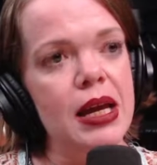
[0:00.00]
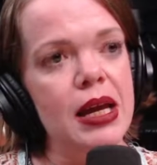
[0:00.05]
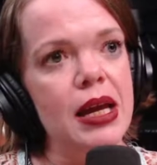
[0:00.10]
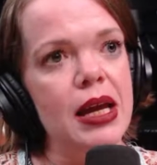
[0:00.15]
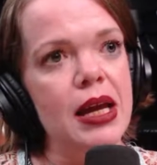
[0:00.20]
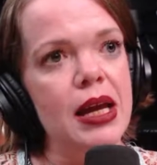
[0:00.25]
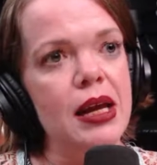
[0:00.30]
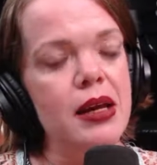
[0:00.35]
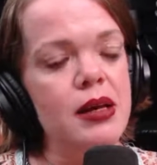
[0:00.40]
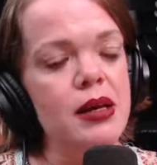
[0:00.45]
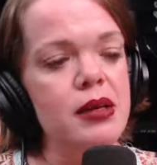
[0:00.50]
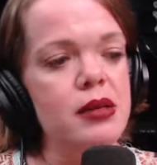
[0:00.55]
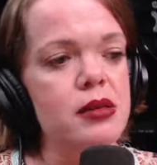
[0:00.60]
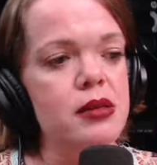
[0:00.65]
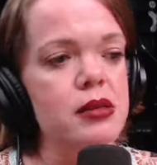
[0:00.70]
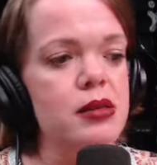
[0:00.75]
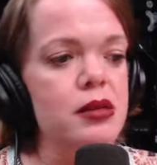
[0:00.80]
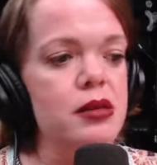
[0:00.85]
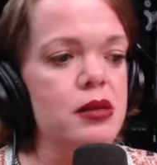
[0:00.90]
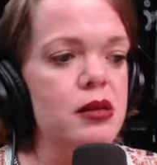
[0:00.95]

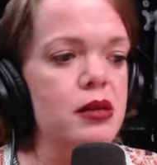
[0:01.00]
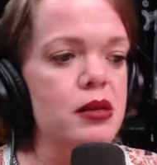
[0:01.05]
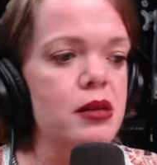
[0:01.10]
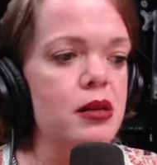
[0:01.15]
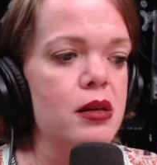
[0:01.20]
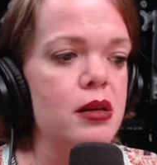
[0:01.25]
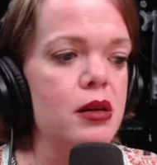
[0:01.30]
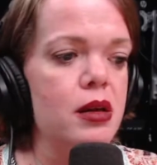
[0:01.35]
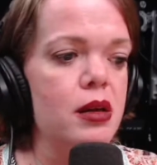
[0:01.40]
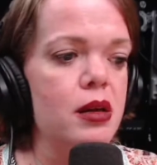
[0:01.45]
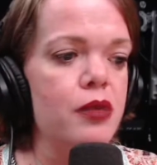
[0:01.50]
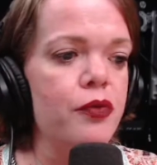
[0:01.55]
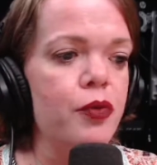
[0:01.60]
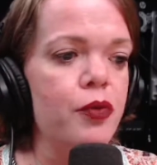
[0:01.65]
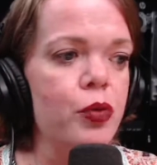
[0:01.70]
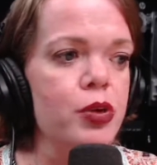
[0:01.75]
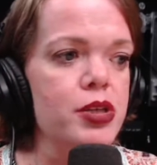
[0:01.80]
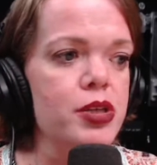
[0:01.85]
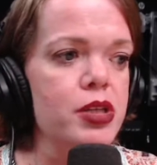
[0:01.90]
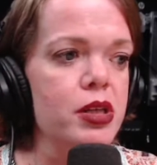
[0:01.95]
And
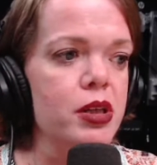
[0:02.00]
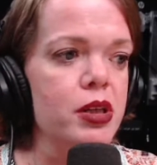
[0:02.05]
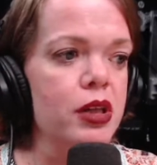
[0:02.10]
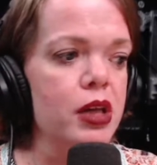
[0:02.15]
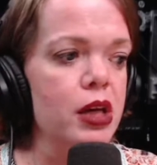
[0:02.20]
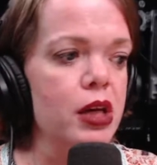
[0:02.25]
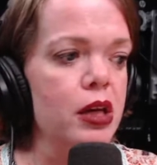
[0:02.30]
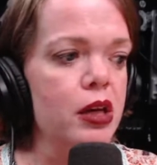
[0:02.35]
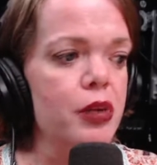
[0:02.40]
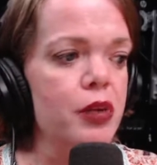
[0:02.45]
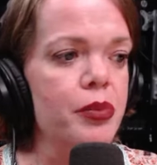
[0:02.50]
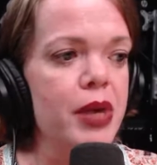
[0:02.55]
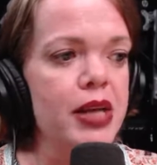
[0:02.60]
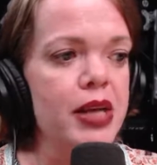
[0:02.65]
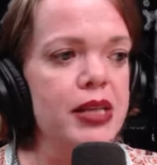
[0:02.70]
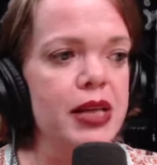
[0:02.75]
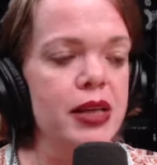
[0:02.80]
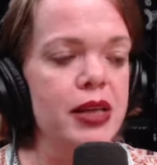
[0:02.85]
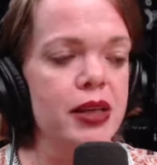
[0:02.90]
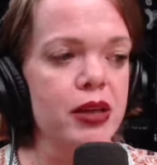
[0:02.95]
unfortunately, my
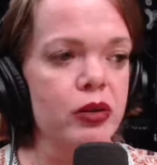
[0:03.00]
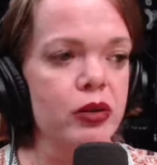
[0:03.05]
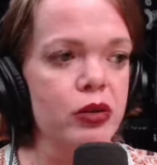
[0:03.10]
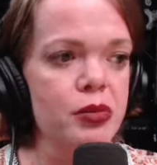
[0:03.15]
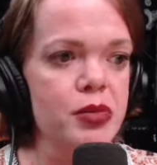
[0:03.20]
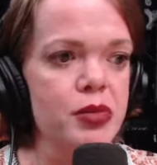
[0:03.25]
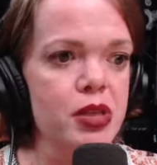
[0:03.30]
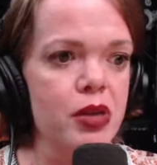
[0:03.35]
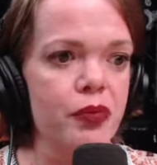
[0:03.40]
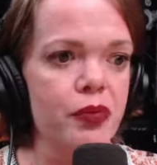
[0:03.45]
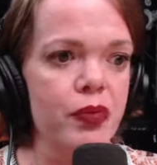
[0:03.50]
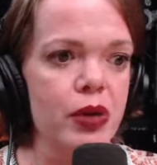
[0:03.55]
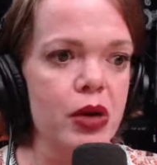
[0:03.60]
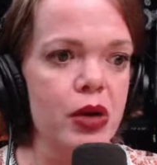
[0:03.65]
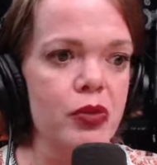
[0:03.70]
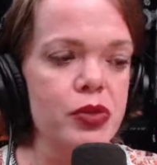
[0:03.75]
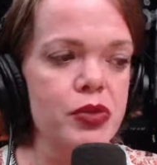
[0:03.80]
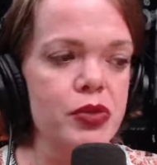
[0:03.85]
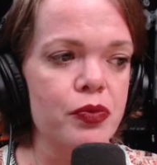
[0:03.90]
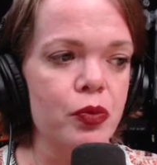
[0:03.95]
dad killed himself when I
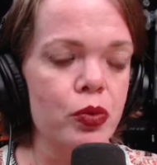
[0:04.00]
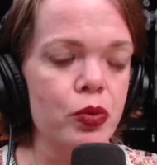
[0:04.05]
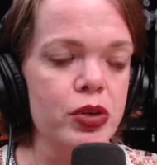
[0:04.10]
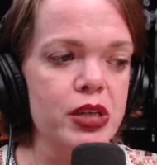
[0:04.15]
was 14.